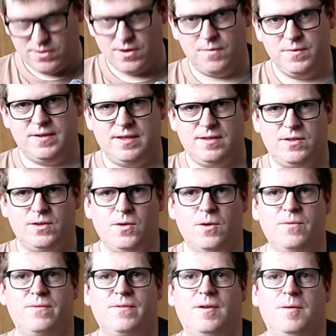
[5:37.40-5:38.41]
obviously to
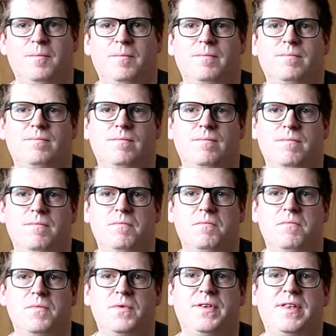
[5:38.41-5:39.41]
go from
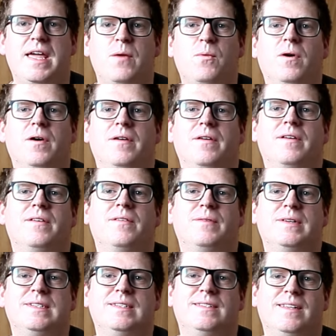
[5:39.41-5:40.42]
day one,
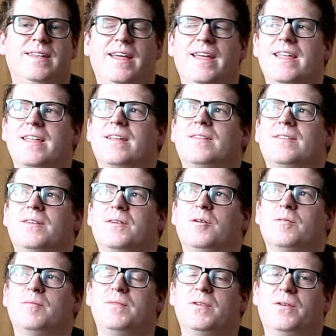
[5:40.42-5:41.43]
which is today, to go
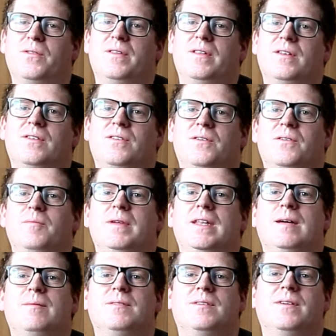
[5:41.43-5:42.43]
from nothing to being
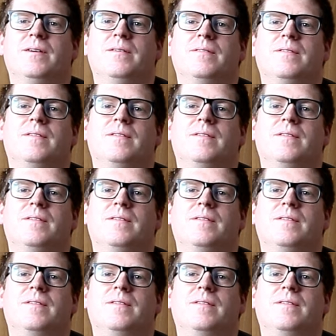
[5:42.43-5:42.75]
able to go